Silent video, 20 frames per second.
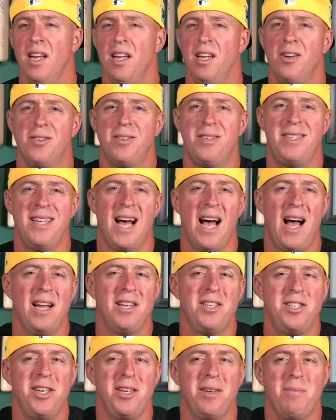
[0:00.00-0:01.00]
You're
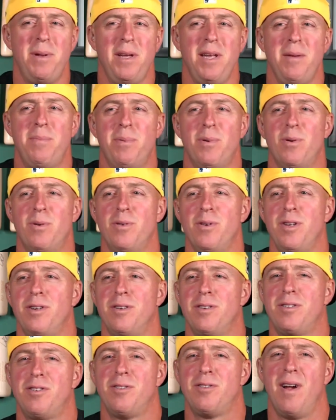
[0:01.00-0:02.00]
dodging people.
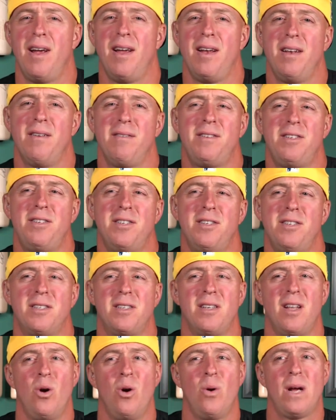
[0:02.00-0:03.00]
You're trying to just,
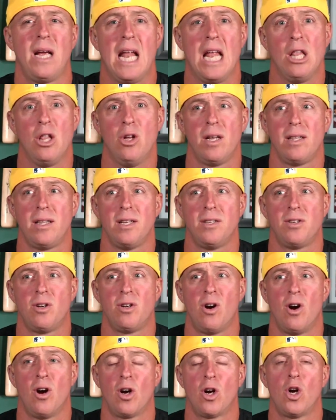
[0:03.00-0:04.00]
can I look at this
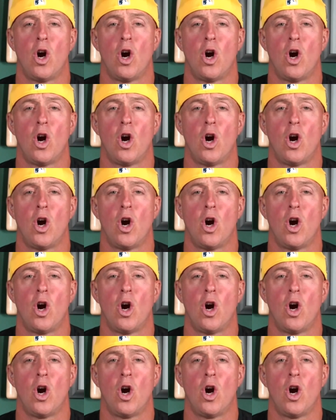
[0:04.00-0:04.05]
car?